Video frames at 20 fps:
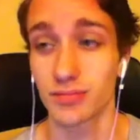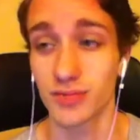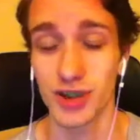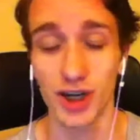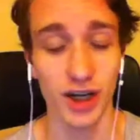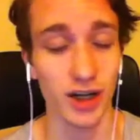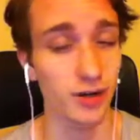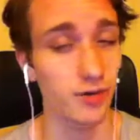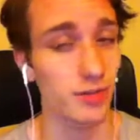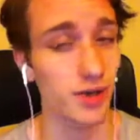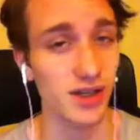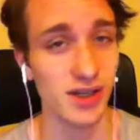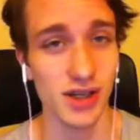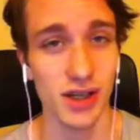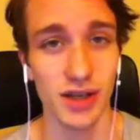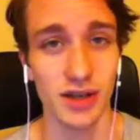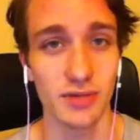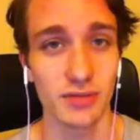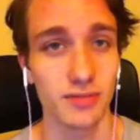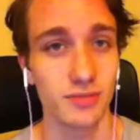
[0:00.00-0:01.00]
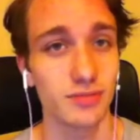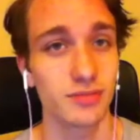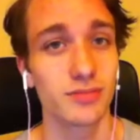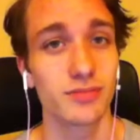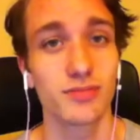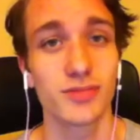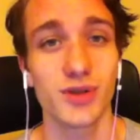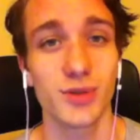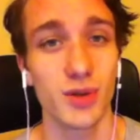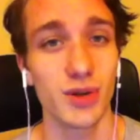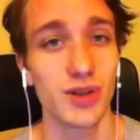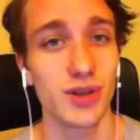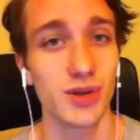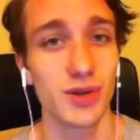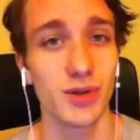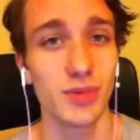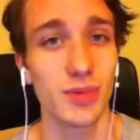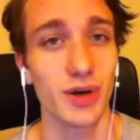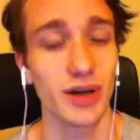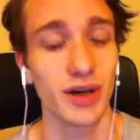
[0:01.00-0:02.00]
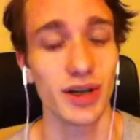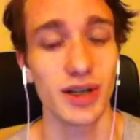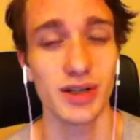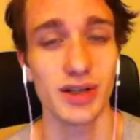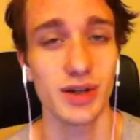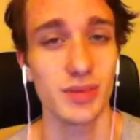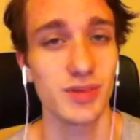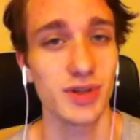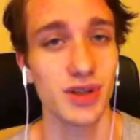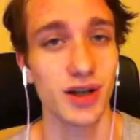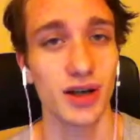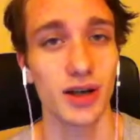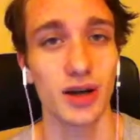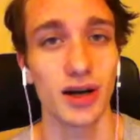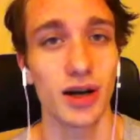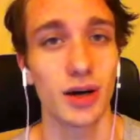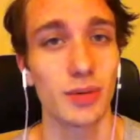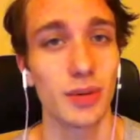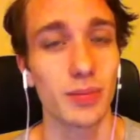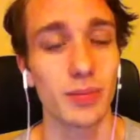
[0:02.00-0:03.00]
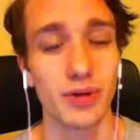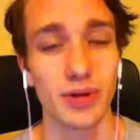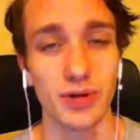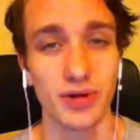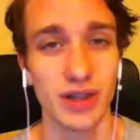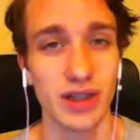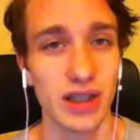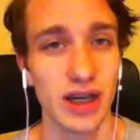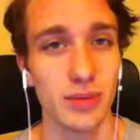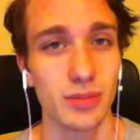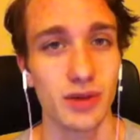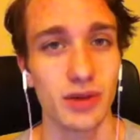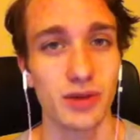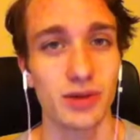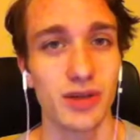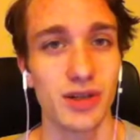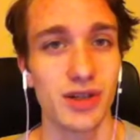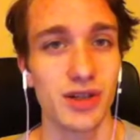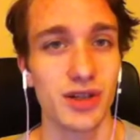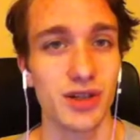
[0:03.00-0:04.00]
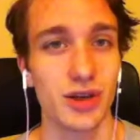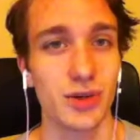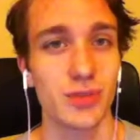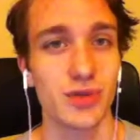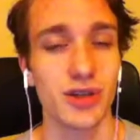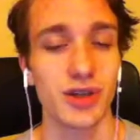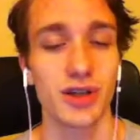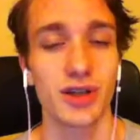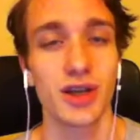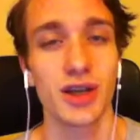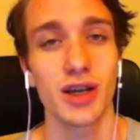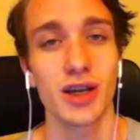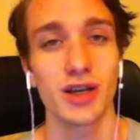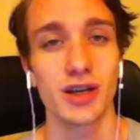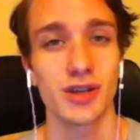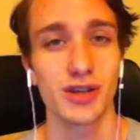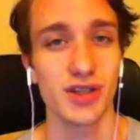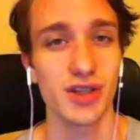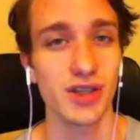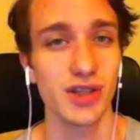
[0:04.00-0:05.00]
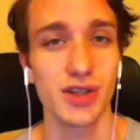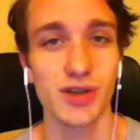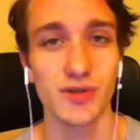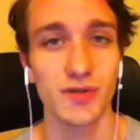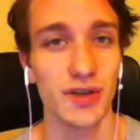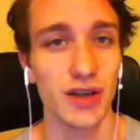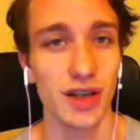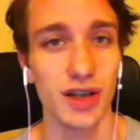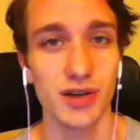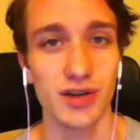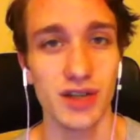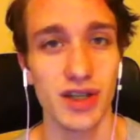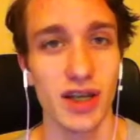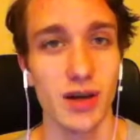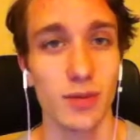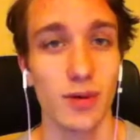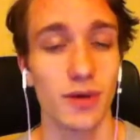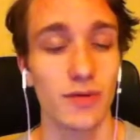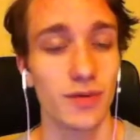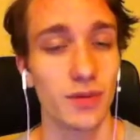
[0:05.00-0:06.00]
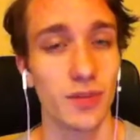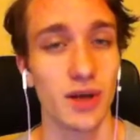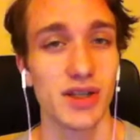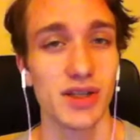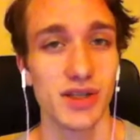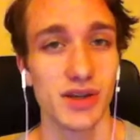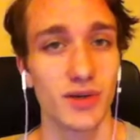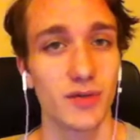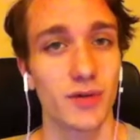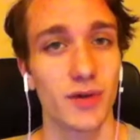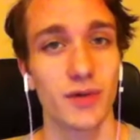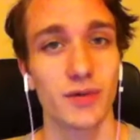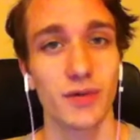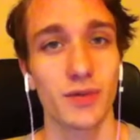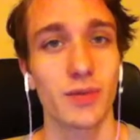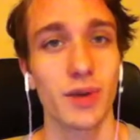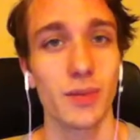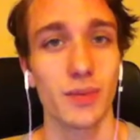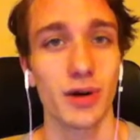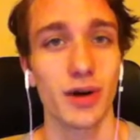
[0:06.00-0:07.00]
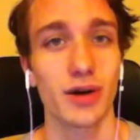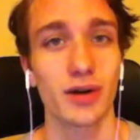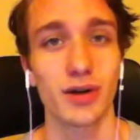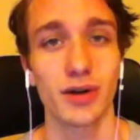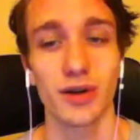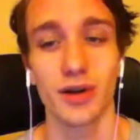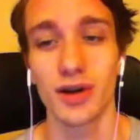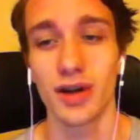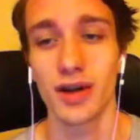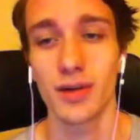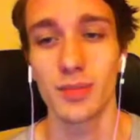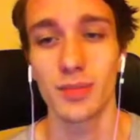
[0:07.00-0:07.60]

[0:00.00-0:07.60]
check out my site. It's 123marketingtips.com. I'll put a link down below in the description. You'll see 2 videos there, one from myself, one from my partner.